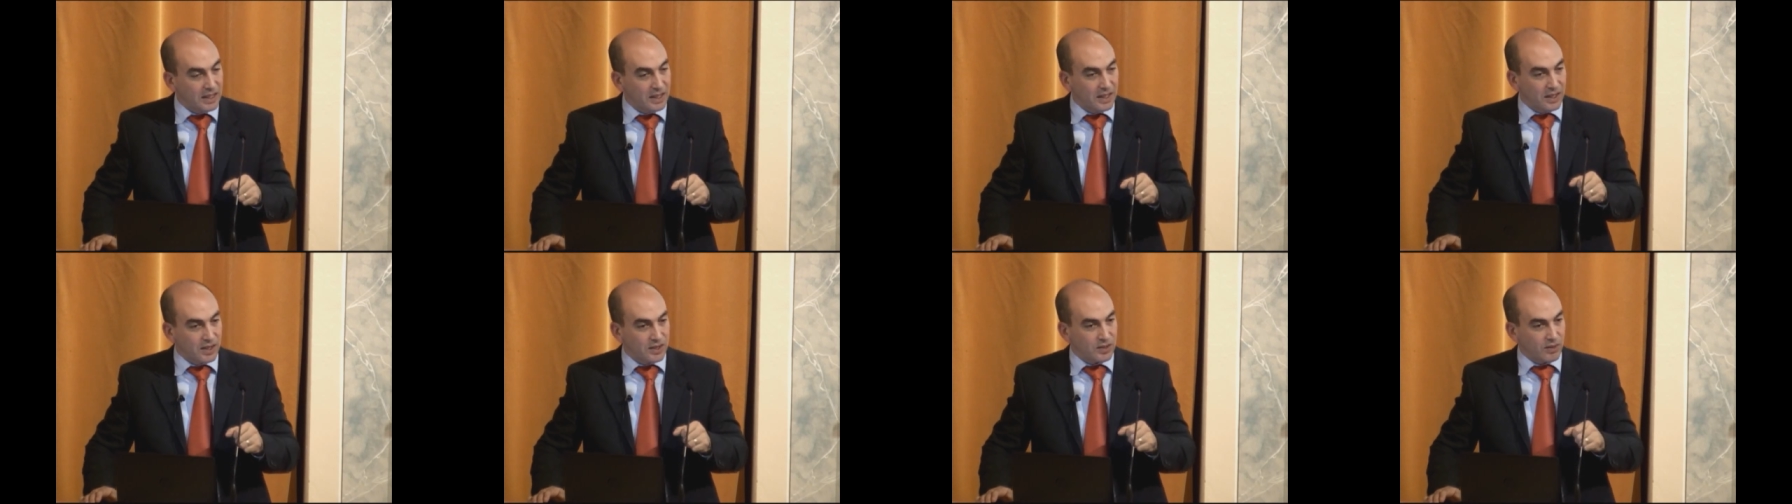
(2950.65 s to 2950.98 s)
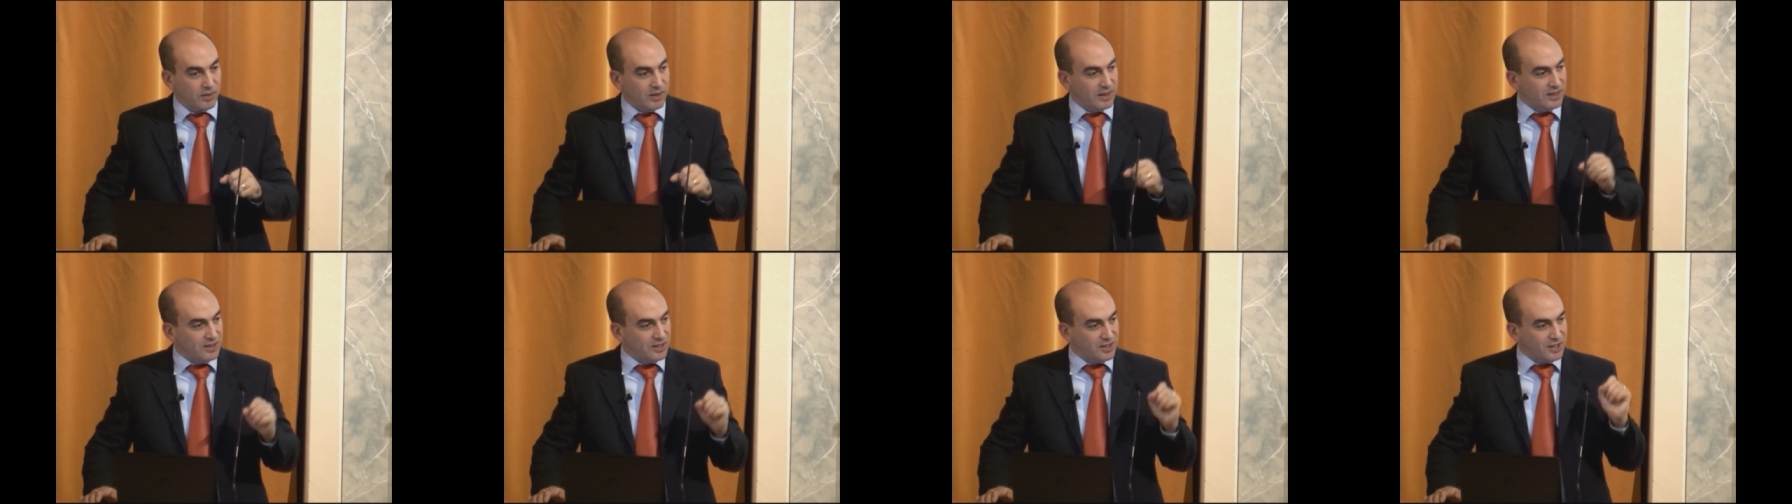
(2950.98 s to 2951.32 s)
So
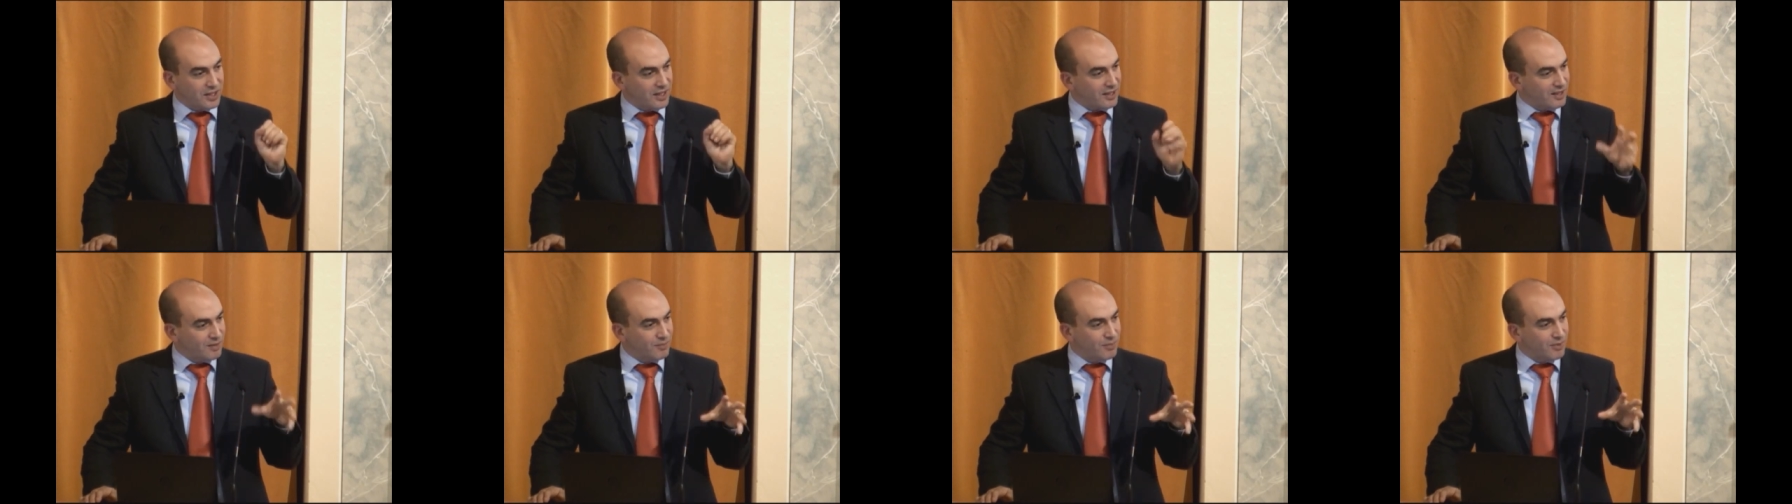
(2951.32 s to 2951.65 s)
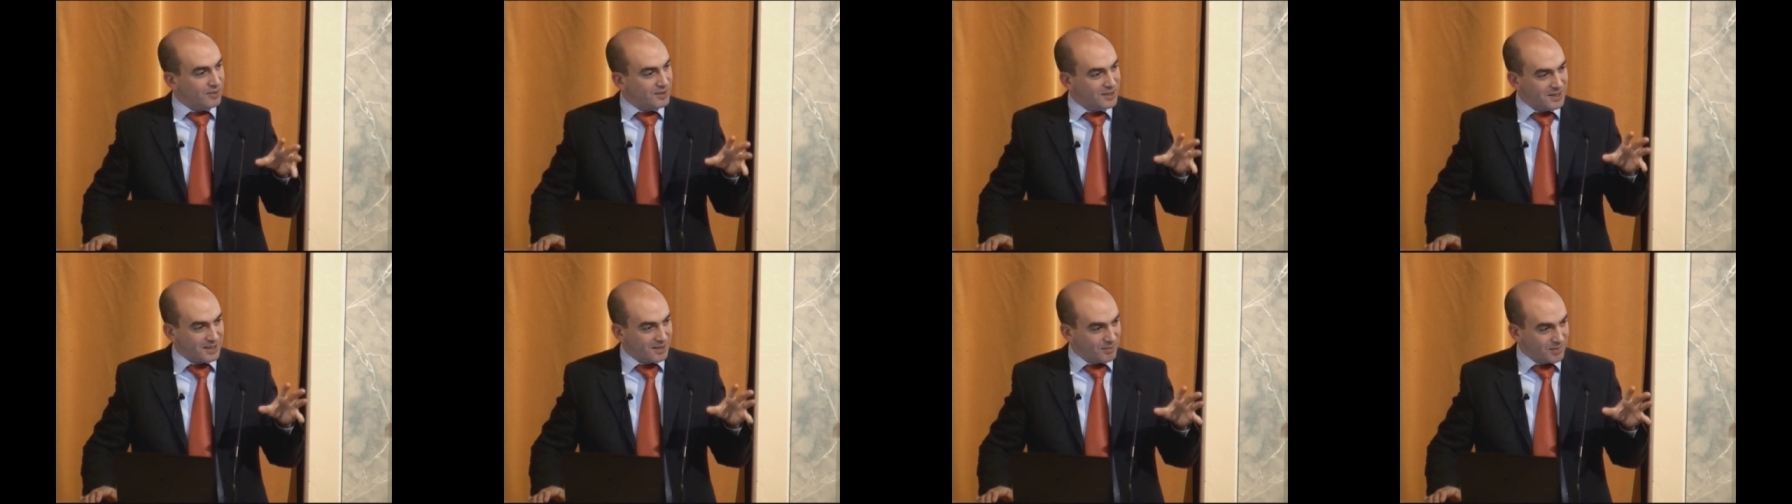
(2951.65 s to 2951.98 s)
these checkerboard
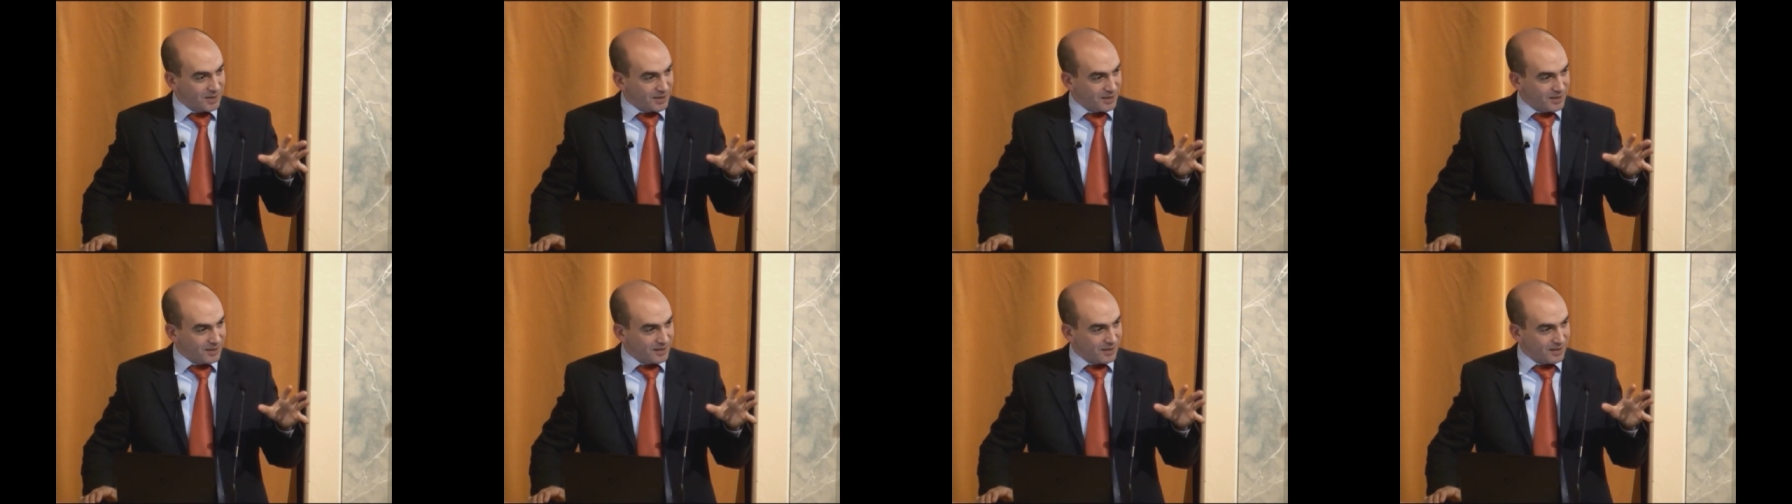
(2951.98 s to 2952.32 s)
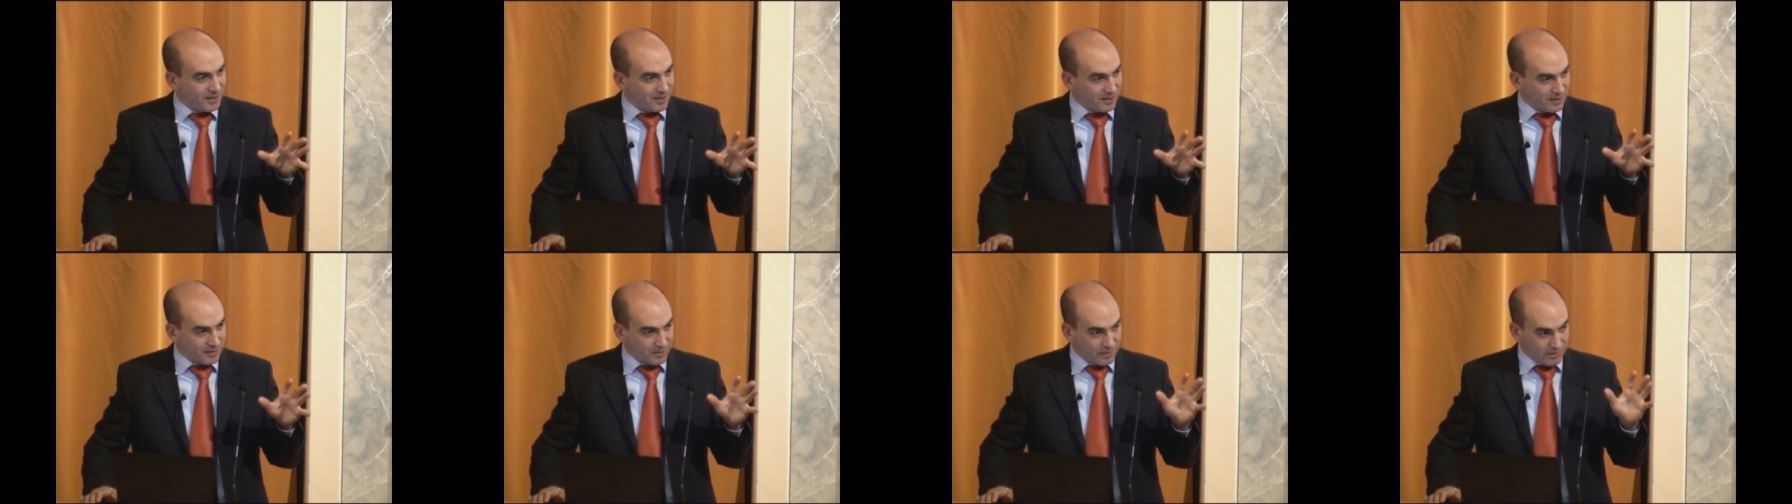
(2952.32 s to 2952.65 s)
stimuli are